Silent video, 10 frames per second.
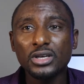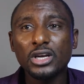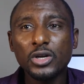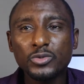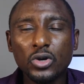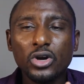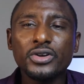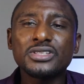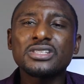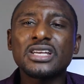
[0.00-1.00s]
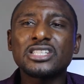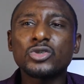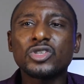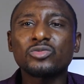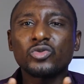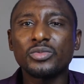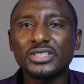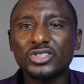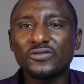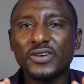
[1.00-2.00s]
cryptocurrencies are suitably made
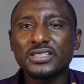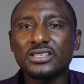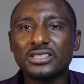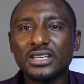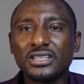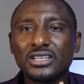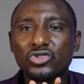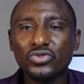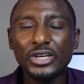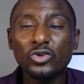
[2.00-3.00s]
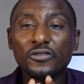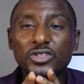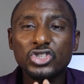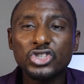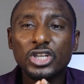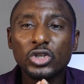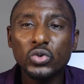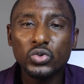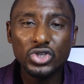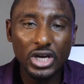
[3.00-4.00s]
to facilitate the trade of digital
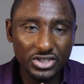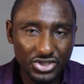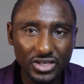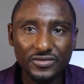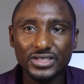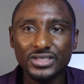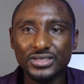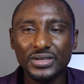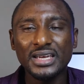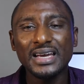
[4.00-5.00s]
goods and services.